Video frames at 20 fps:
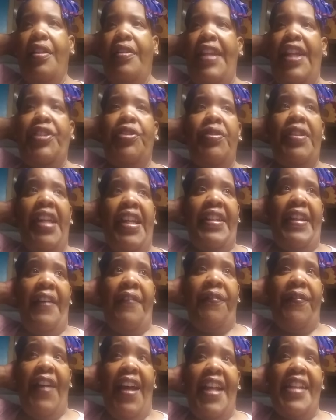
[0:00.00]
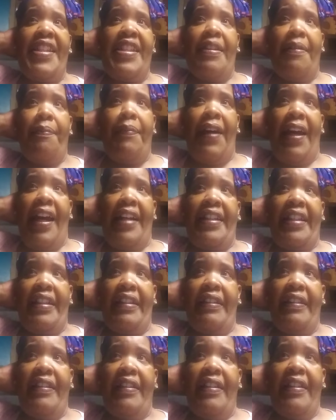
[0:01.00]
That you cannot find somebody
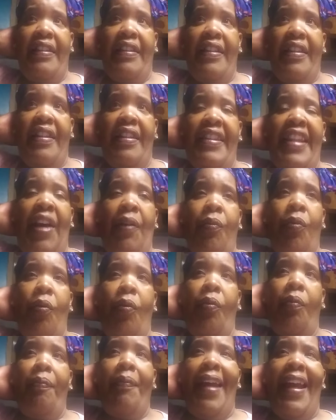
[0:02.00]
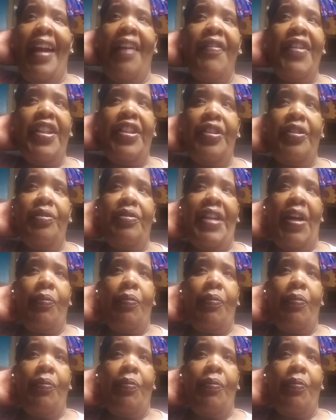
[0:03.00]
that will marry you,